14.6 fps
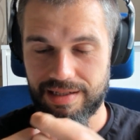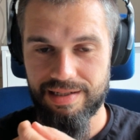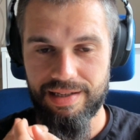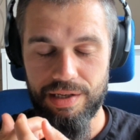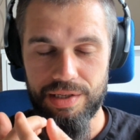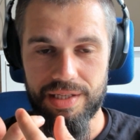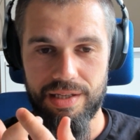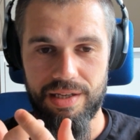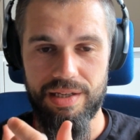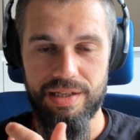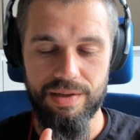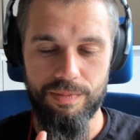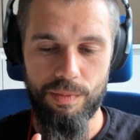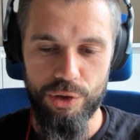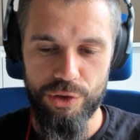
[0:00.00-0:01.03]
This
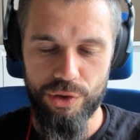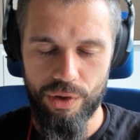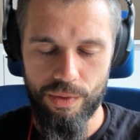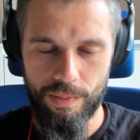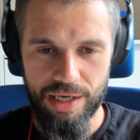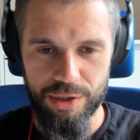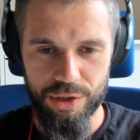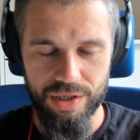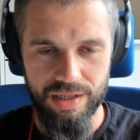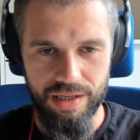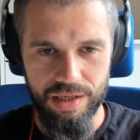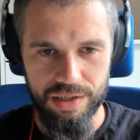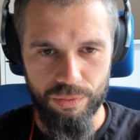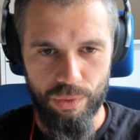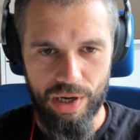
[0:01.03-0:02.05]
module you mentioned,
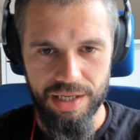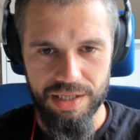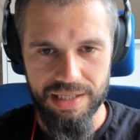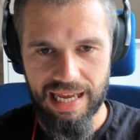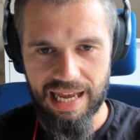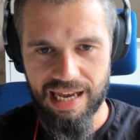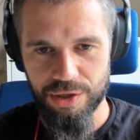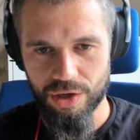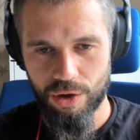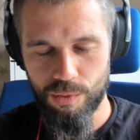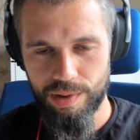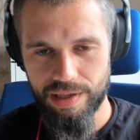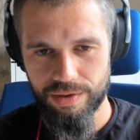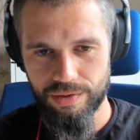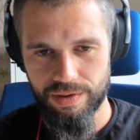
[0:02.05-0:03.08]
this Redis cache,
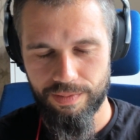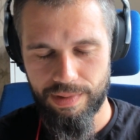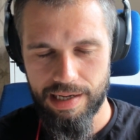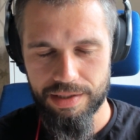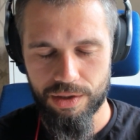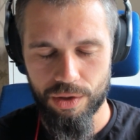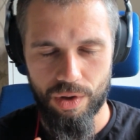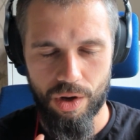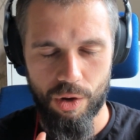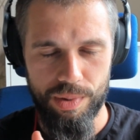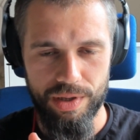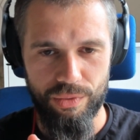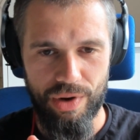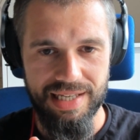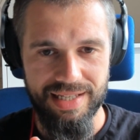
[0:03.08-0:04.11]
open based on
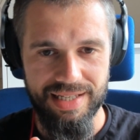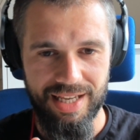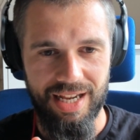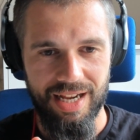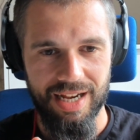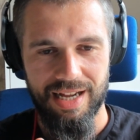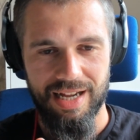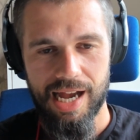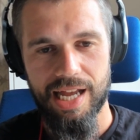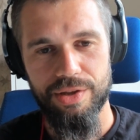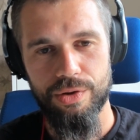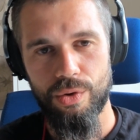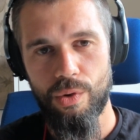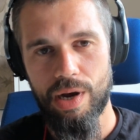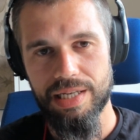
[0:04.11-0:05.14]
OpenResty and
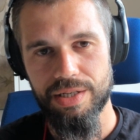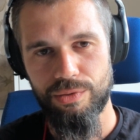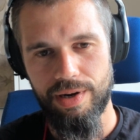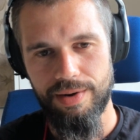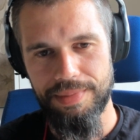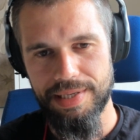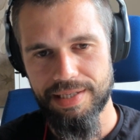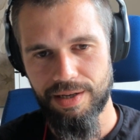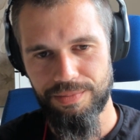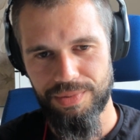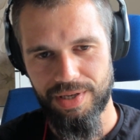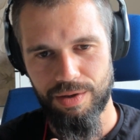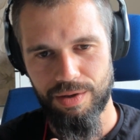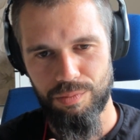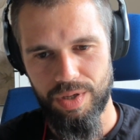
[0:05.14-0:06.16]
the Lua script, is
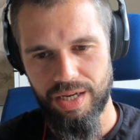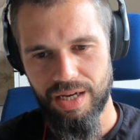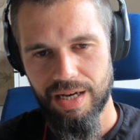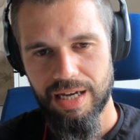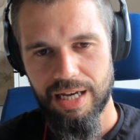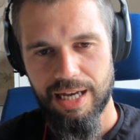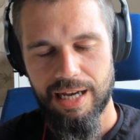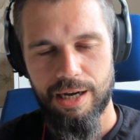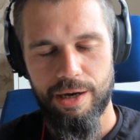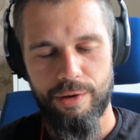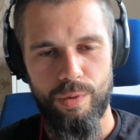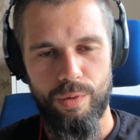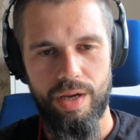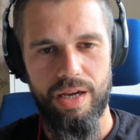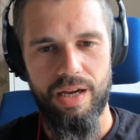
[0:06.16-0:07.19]
something we
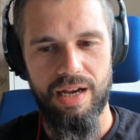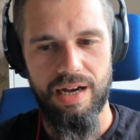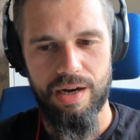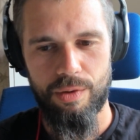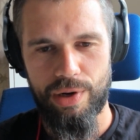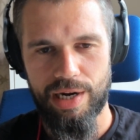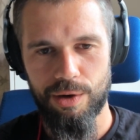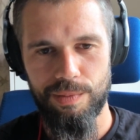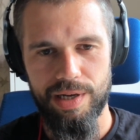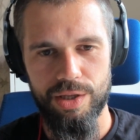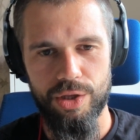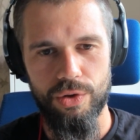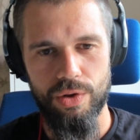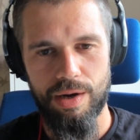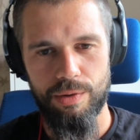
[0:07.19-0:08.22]

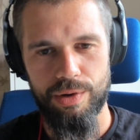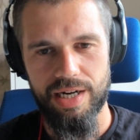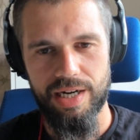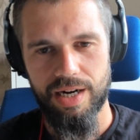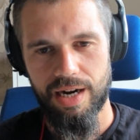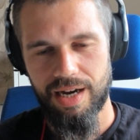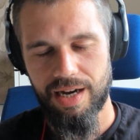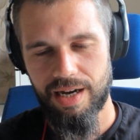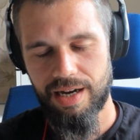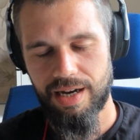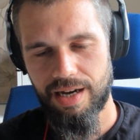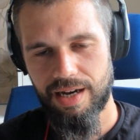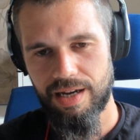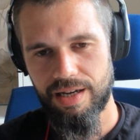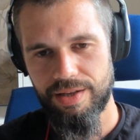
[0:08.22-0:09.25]
recommend to
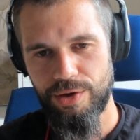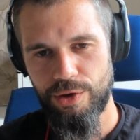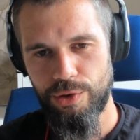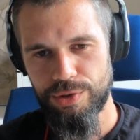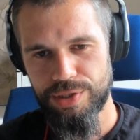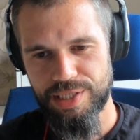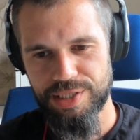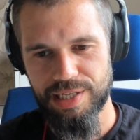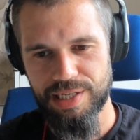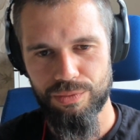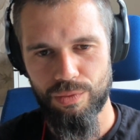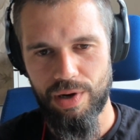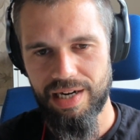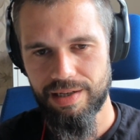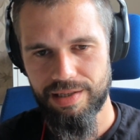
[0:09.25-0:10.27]
our new users as
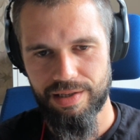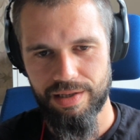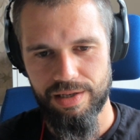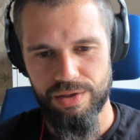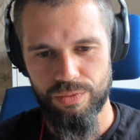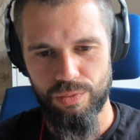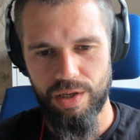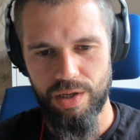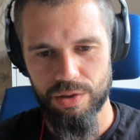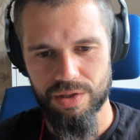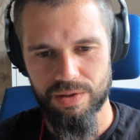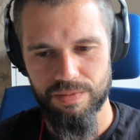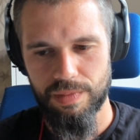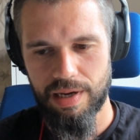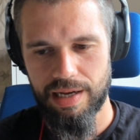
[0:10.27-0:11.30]
well. It's really
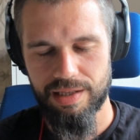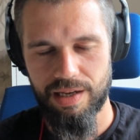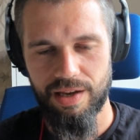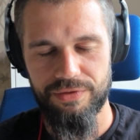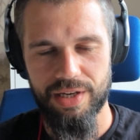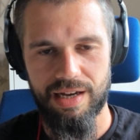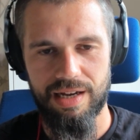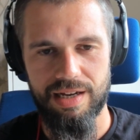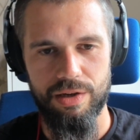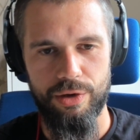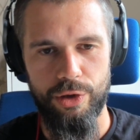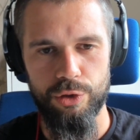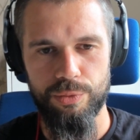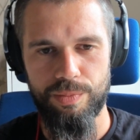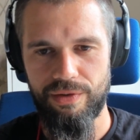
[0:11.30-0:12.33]
awesome and it's a
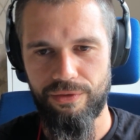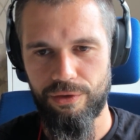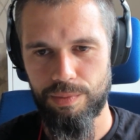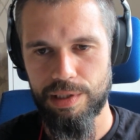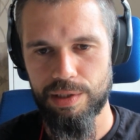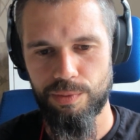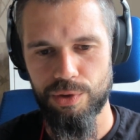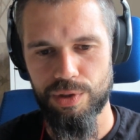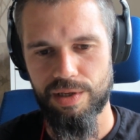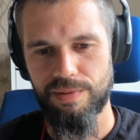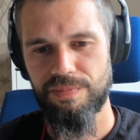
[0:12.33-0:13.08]
huge performance boost.